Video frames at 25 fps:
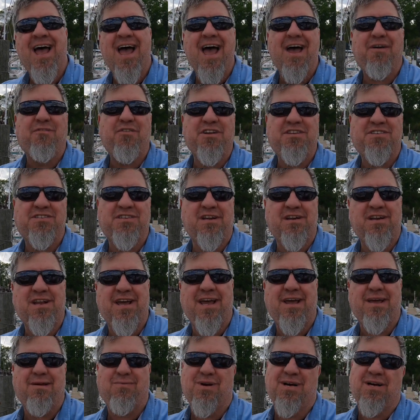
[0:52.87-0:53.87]
Every
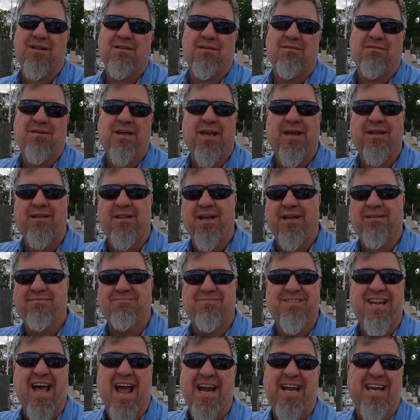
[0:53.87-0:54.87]
Sunday, like
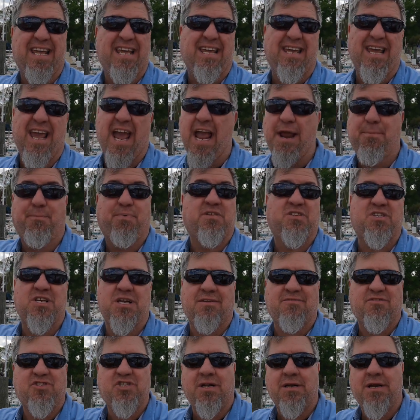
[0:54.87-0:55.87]

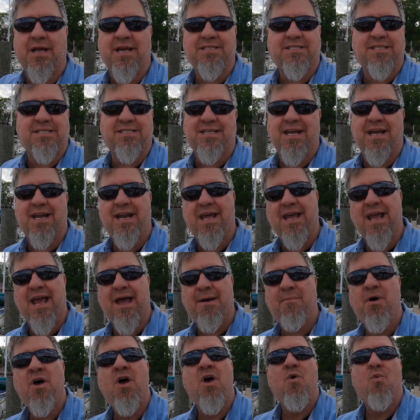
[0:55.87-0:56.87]
98% of Sundays at 10
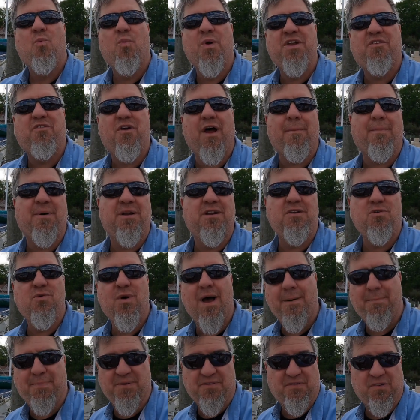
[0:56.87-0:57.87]
a.m., we drop a new
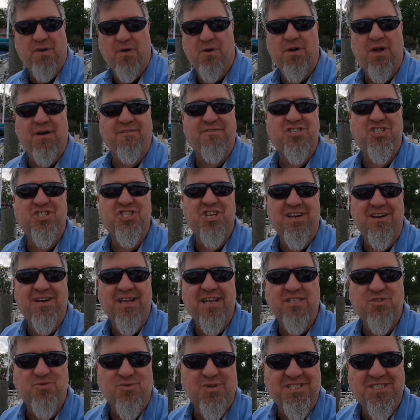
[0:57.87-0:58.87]
episode of
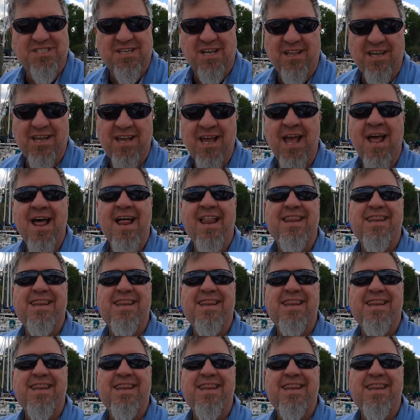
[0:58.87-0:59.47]
Sundays with Sully.